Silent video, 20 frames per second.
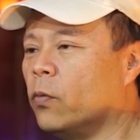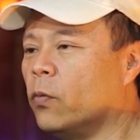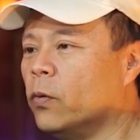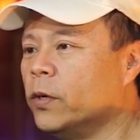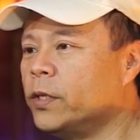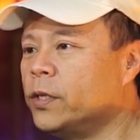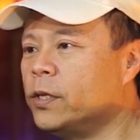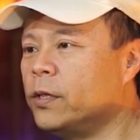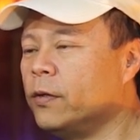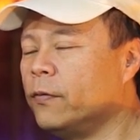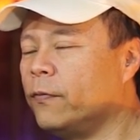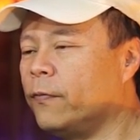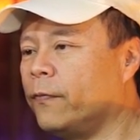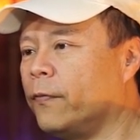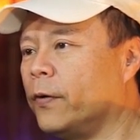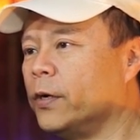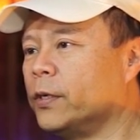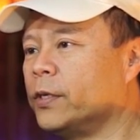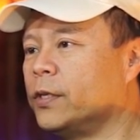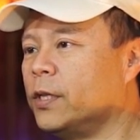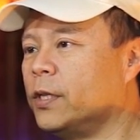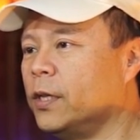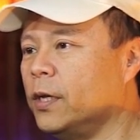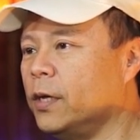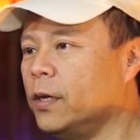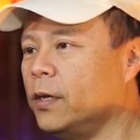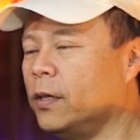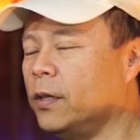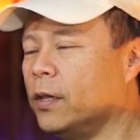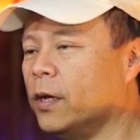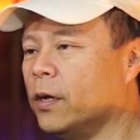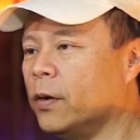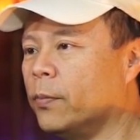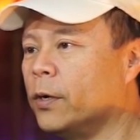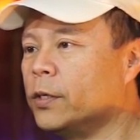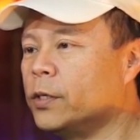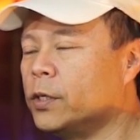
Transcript: Like, what's the first thing that